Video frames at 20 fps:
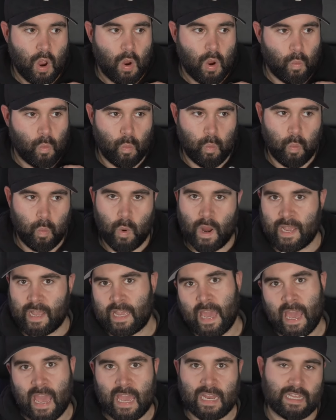we'll
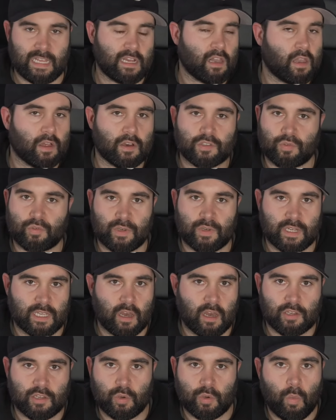get any class 3
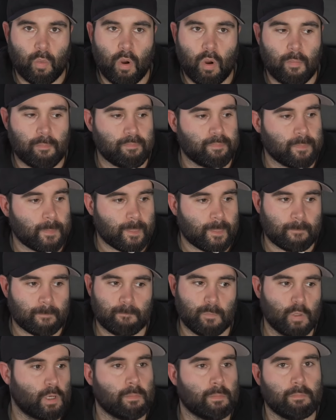gun you want,
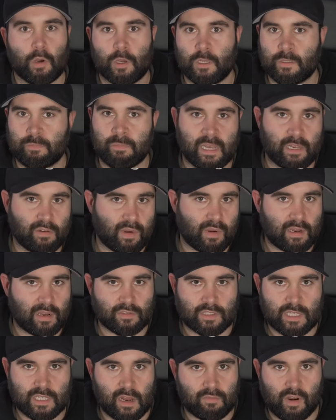you can put as many rounds
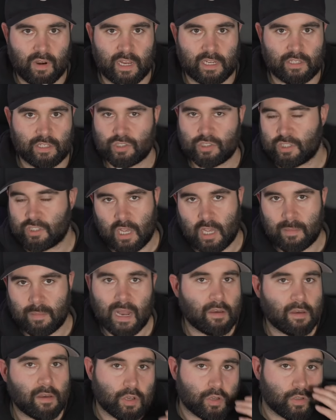down range, just come and
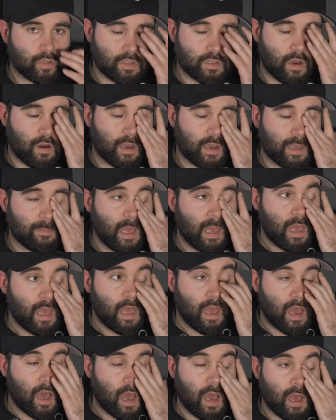have a good time.
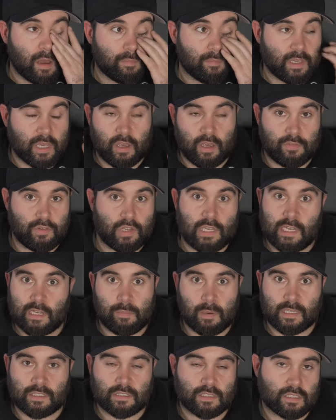If you need a
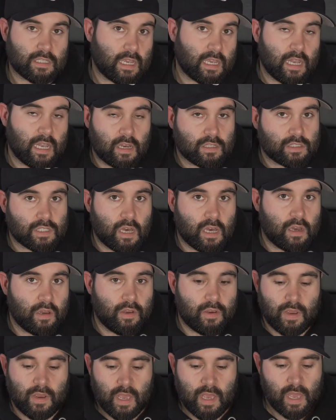place to stay, let us know.
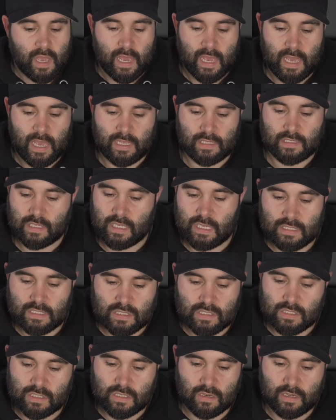It's
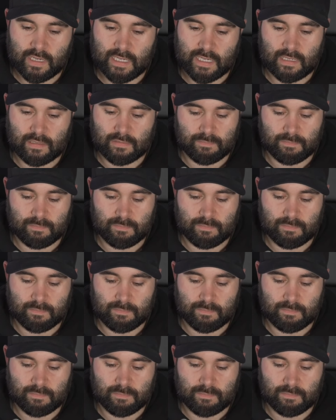just like,